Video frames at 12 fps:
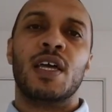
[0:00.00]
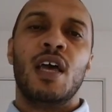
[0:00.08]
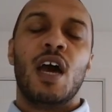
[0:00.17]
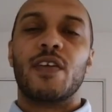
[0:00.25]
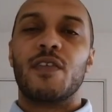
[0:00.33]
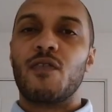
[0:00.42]

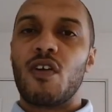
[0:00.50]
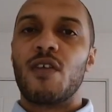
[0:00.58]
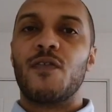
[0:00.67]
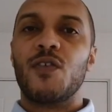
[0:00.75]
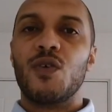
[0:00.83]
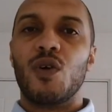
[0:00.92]
I've had very
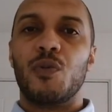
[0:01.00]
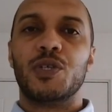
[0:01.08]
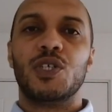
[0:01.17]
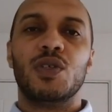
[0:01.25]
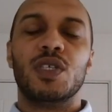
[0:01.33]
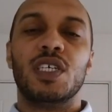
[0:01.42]
few
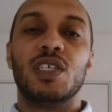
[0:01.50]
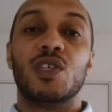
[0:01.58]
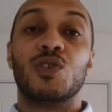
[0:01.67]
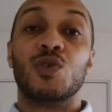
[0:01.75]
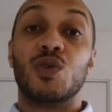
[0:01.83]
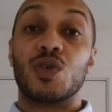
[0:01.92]
opportunities to
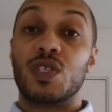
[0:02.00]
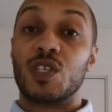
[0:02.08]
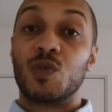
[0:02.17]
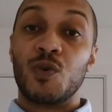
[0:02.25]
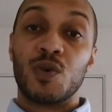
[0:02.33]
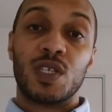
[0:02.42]
talk to the
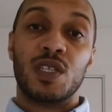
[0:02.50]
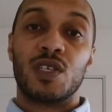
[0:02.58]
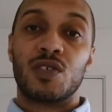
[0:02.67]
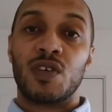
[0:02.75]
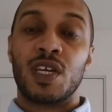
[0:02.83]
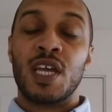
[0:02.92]
sports
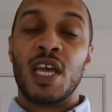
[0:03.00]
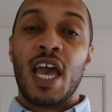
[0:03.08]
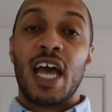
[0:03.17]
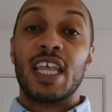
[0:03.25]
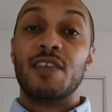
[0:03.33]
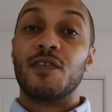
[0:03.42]
industry,
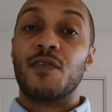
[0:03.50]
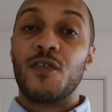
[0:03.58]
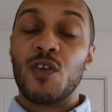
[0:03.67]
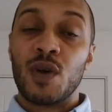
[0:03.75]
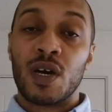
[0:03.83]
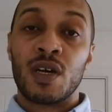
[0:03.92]
and even
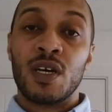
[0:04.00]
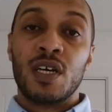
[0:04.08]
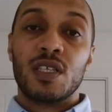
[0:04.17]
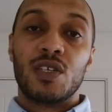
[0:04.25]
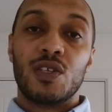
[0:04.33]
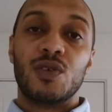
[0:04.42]
fewer
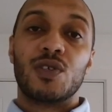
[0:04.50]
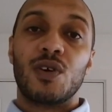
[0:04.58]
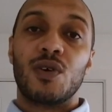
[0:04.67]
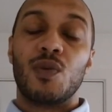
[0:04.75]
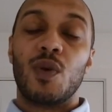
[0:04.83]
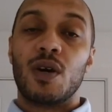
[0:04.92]
to do
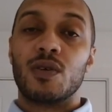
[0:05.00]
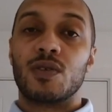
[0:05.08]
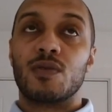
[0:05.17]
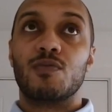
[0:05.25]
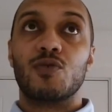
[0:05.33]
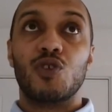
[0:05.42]
so
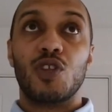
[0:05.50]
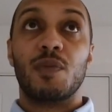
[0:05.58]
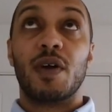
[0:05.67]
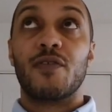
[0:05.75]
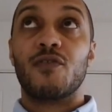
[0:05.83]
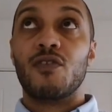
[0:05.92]
whilst stood in
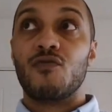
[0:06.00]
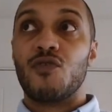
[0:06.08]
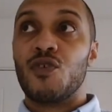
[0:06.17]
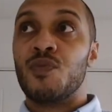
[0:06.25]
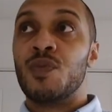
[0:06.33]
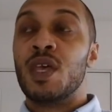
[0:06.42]
my front
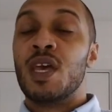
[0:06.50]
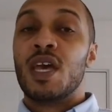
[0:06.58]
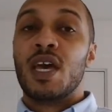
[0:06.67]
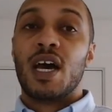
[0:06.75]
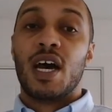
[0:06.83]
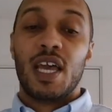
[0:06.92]
room,
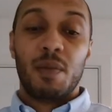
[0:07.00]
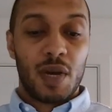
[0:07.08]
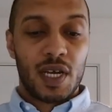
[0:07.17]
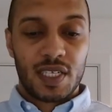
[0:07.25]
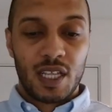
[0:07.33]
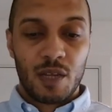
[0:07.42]
uh, in my
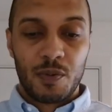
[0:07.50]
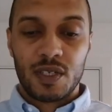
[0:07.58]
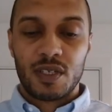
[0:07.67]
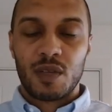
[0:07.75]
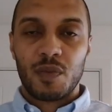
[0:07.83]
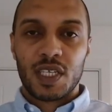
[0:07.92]
slippers,
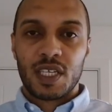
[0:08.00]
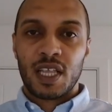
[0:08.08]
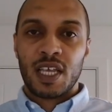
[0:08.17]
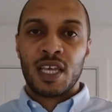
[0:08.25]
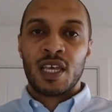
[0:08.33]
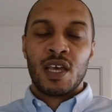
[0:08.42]

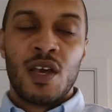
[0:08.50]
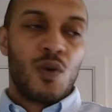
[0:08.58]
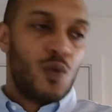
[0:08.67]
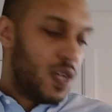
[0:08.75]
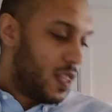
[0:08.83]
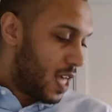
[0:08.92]
admittedly,
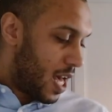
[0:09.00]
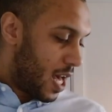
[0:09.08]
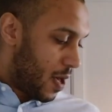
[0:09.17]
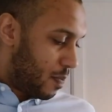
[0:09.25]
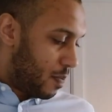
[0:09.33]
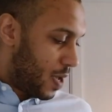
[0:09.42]
with
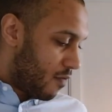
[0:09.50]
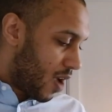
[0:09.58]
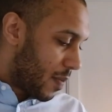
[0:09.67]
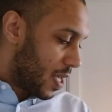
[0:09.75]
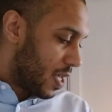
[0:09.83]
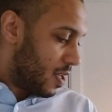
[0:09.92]
our pet
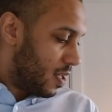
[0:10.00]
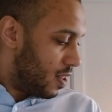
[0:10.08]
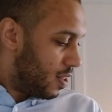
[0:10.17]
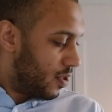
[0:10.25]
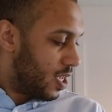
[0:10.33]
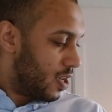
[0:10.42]
rabbit
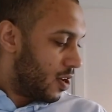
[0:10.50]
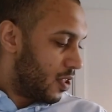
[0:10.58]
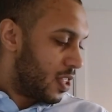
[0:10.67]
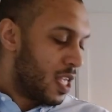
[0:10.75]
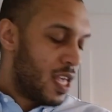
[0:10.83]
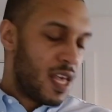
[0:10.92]
looking
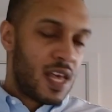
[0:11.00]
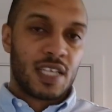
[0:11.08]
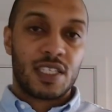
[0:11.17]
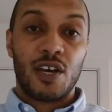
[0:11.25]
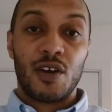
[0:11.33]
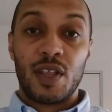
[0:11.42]
on as
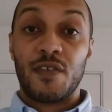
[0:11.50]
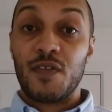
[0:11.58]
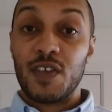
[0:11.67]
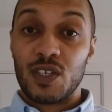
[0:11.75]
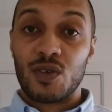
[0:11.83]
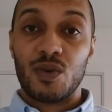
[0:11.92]
the only
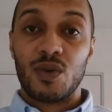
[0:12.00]
physical